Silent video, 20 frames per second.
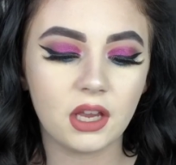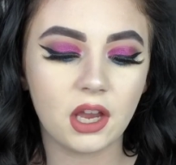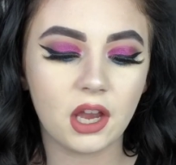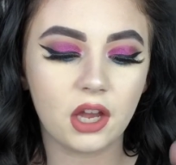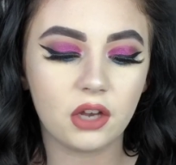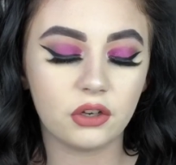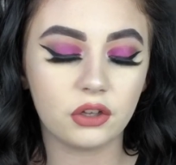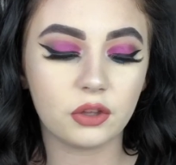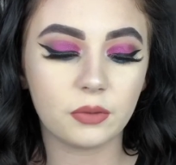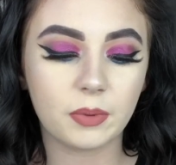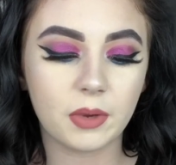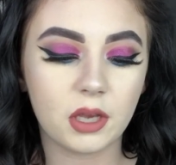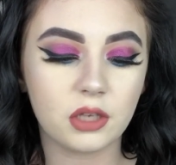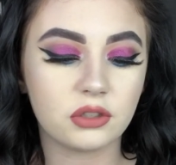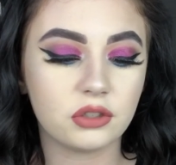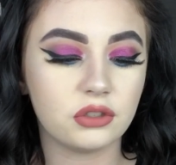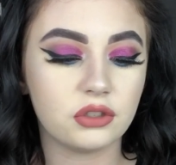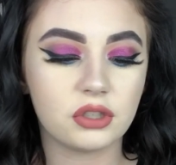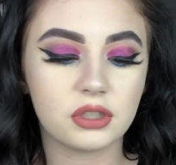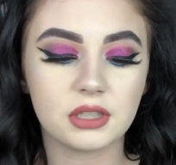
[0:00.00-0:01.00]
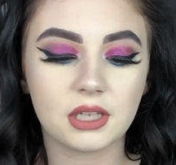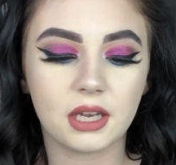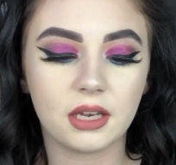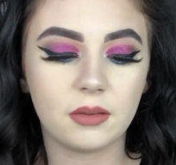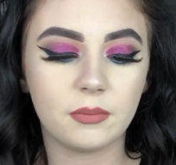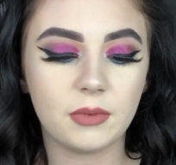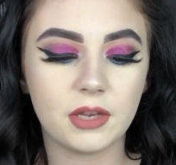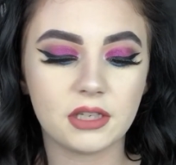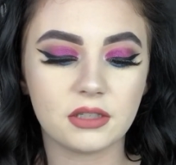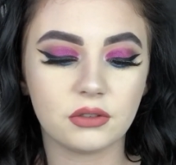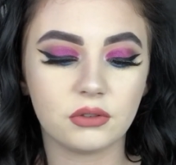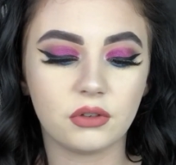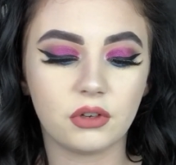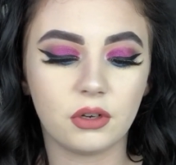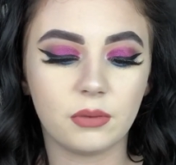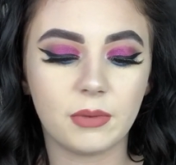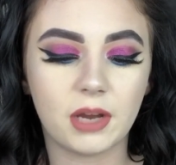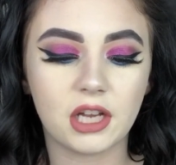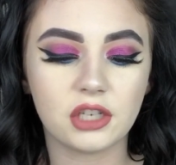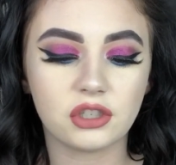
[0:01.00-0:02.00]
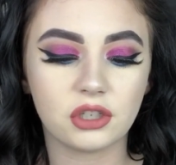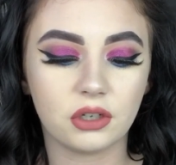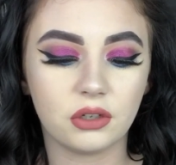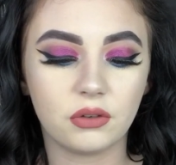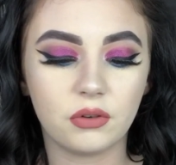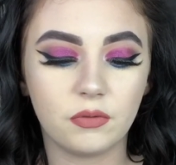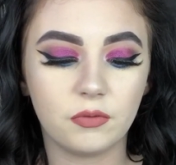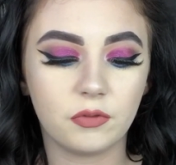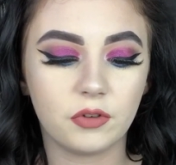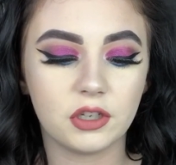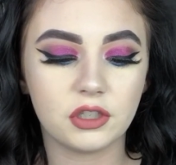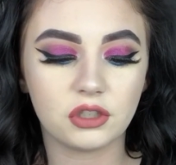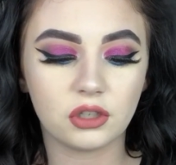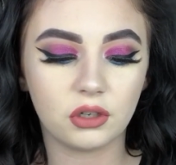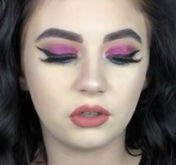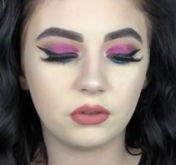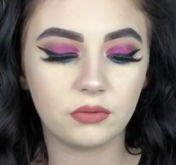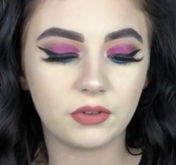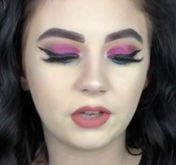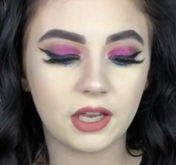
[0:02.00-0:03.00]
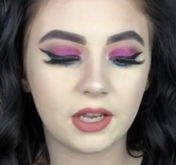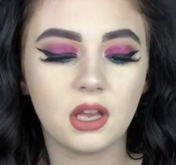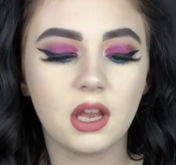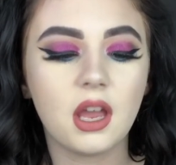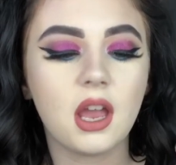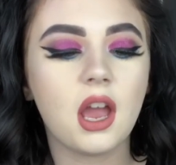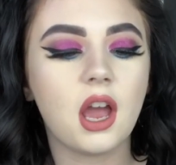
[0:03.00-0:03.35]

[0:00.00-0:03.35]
Another person just said amazing colour match and coverage, love it.